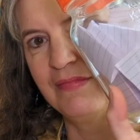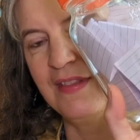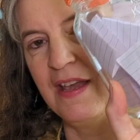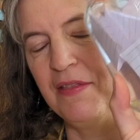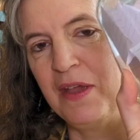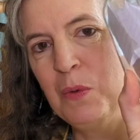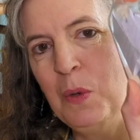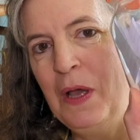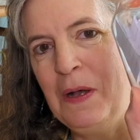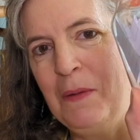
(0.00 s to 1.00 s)
there they all
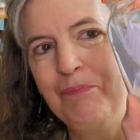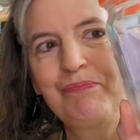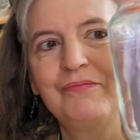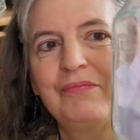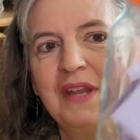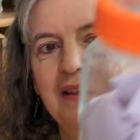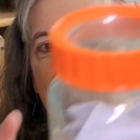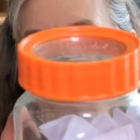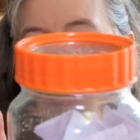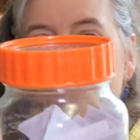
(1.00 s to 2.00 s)
are. And
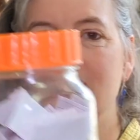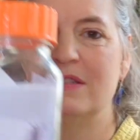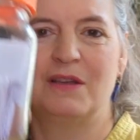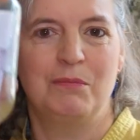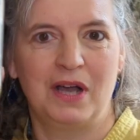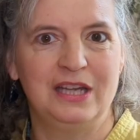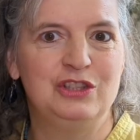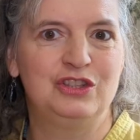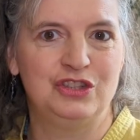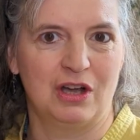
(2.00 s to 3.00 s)
this is my
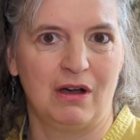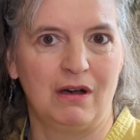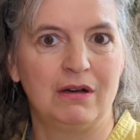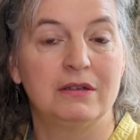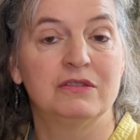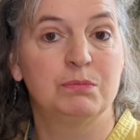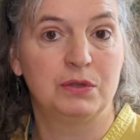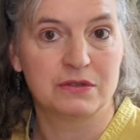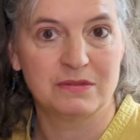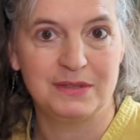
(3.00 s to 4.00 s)
jar of
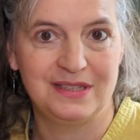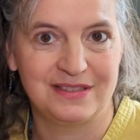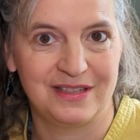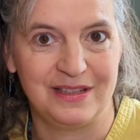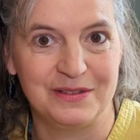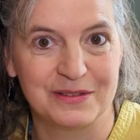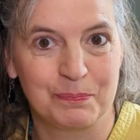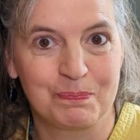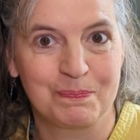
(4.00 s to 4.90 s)
possibilities.